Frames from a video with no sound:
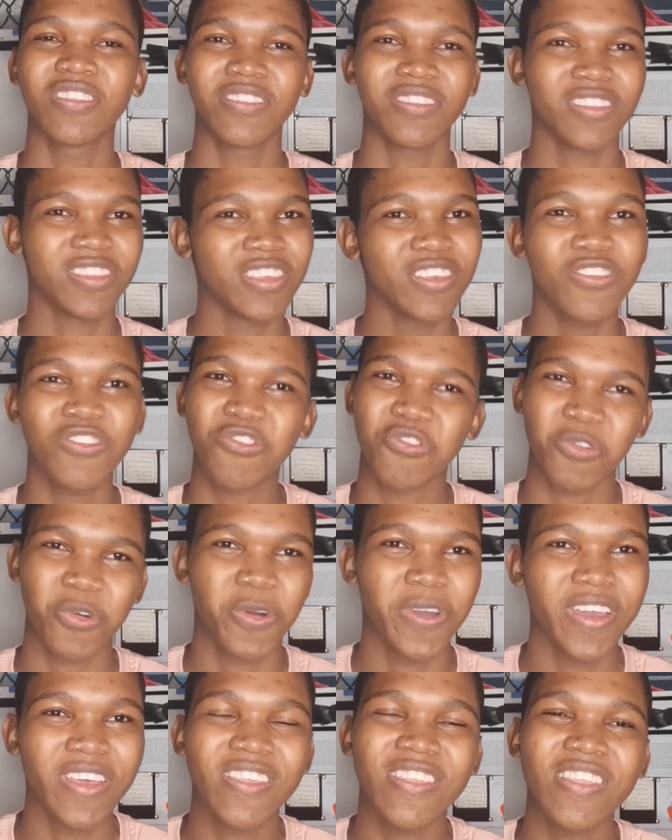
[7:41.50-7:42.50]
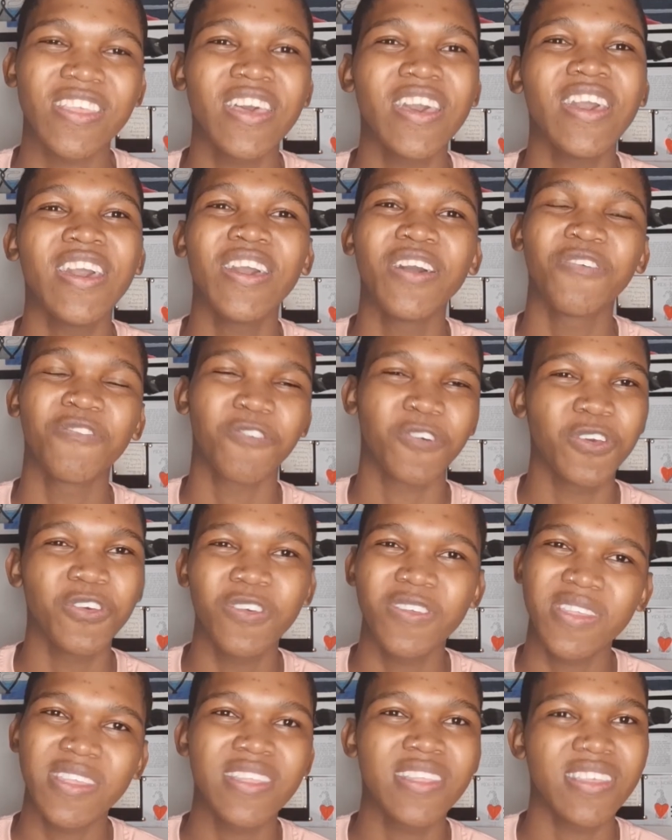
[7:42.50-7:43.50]
these drawings for
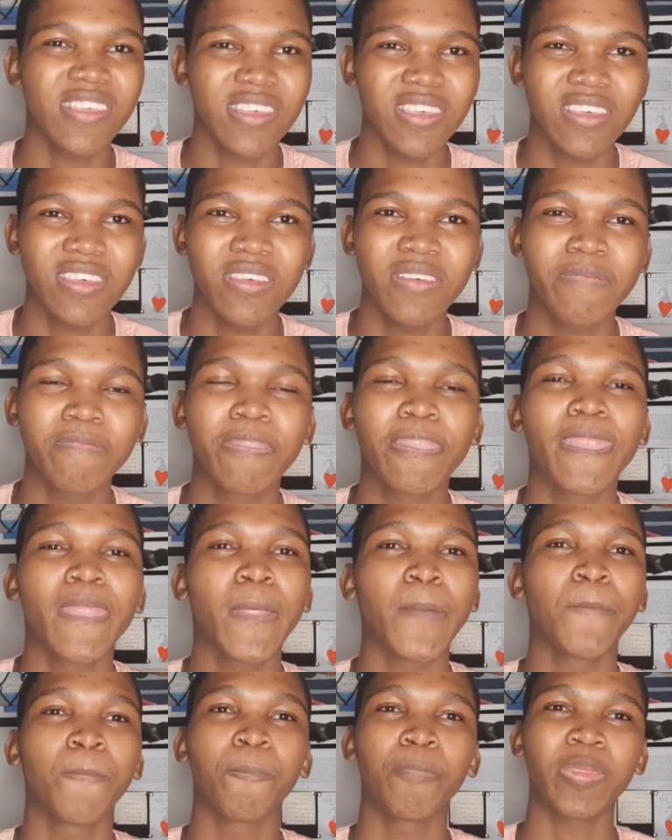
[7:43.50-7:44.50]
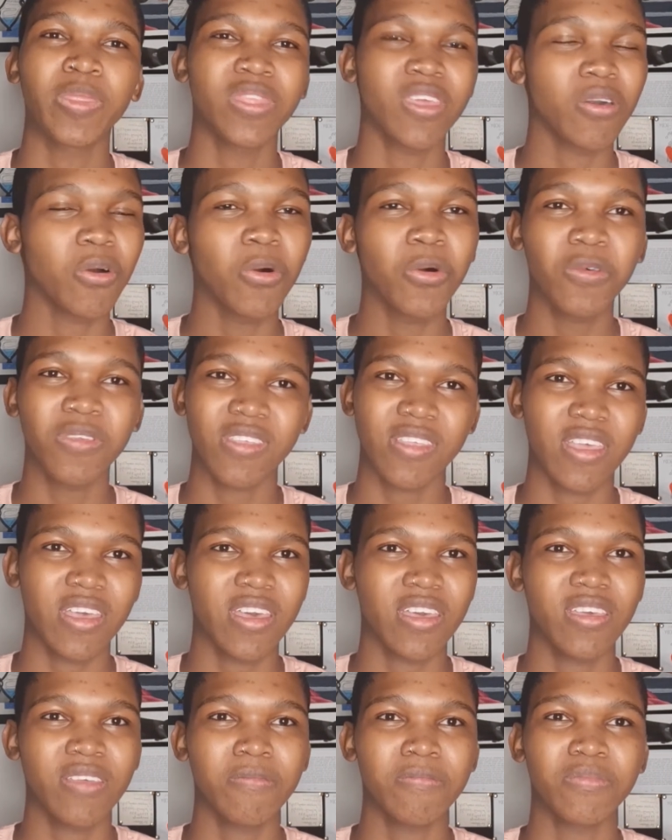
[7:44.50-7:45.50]
UCT, they all
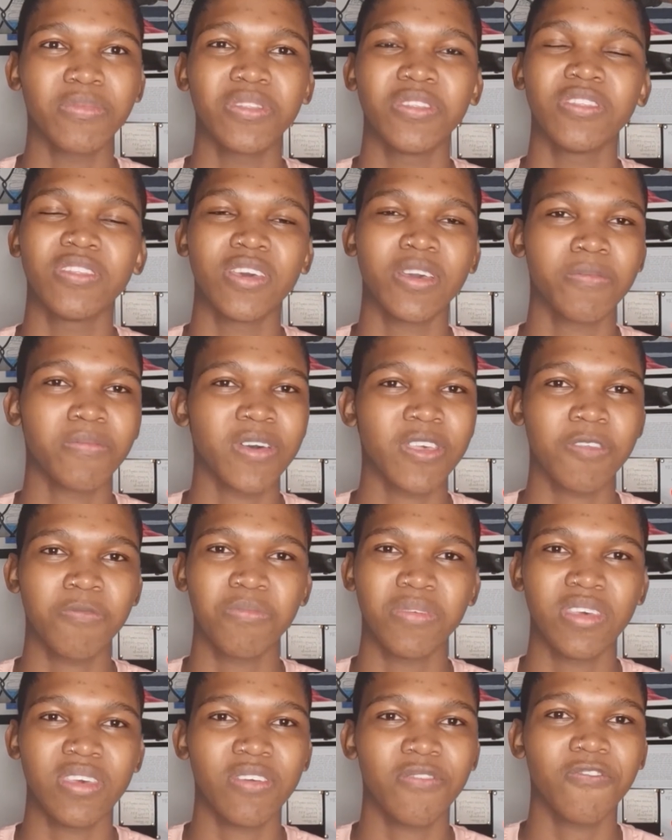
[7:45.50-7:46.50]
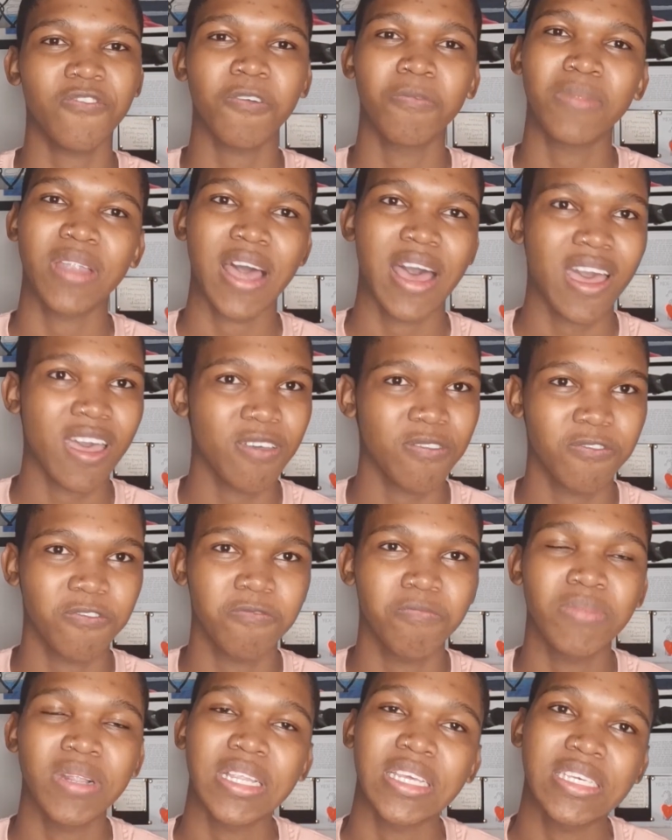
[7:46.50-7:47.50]
say they must be from life.
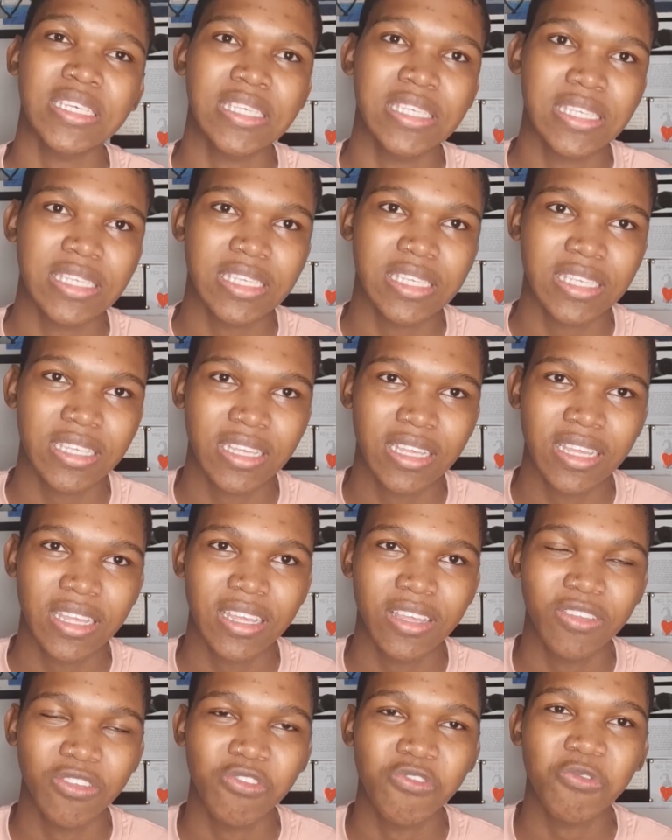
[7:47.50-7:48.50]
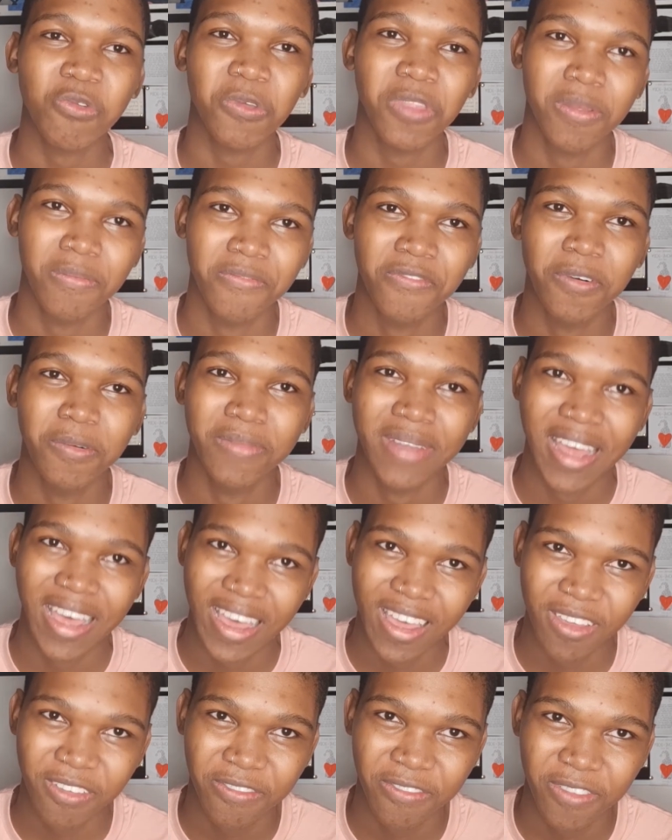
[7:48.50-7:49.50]
Please draw them from
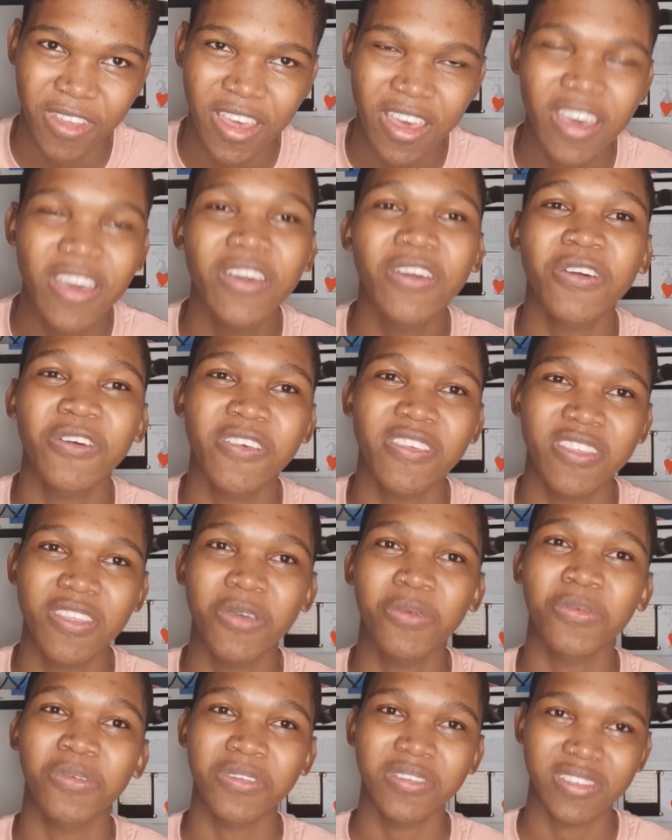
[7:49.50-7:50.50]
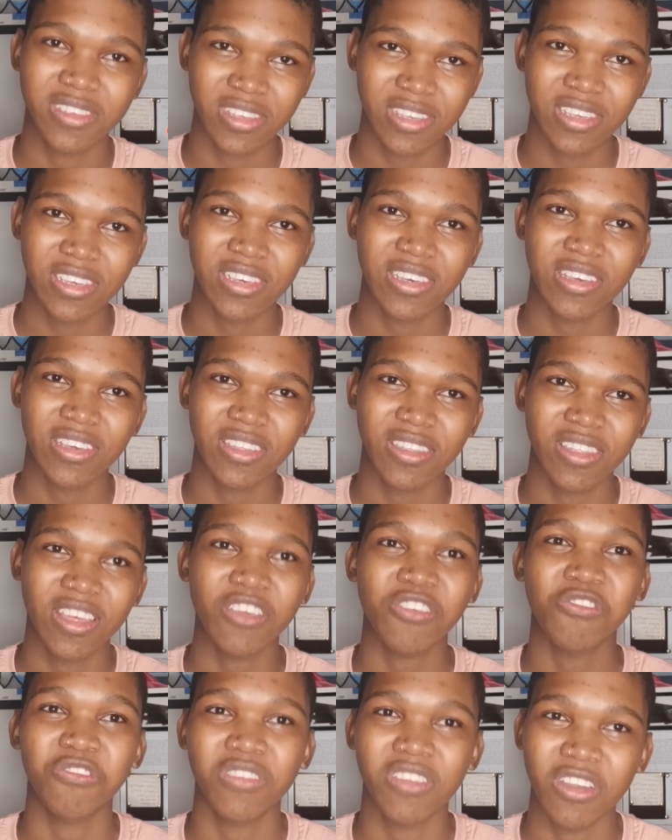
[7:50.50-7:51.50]
life, because they will see
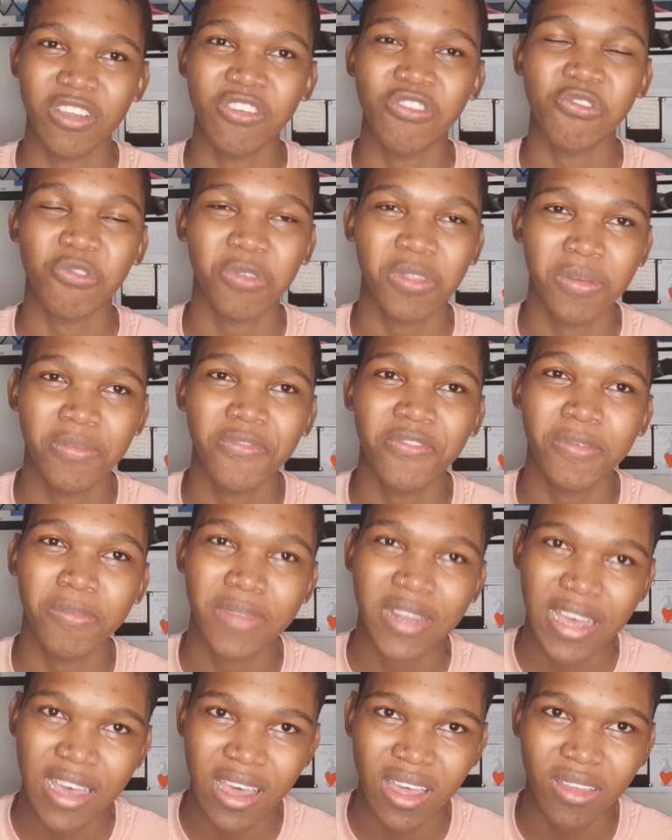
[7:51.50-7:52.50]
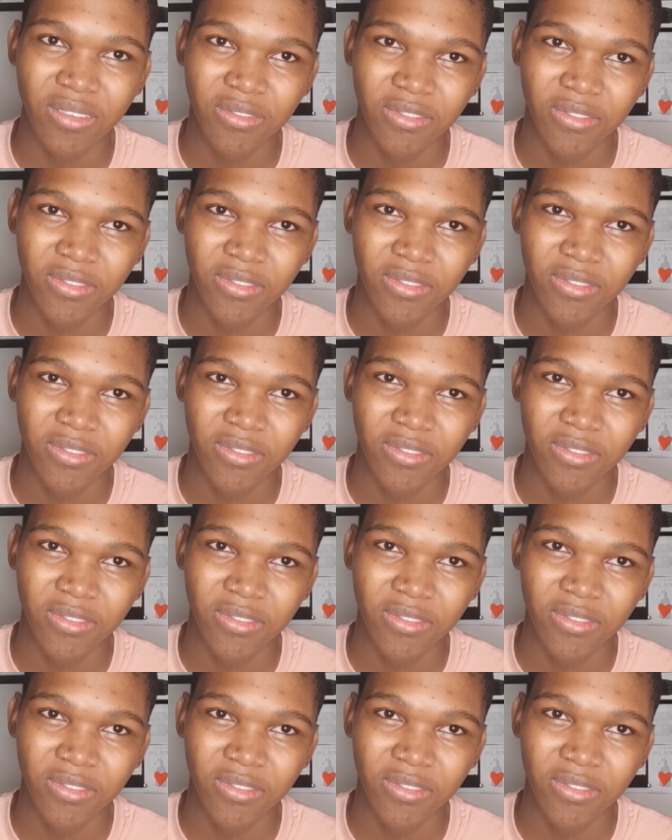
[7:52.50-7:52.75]
that you didn't draw them from life.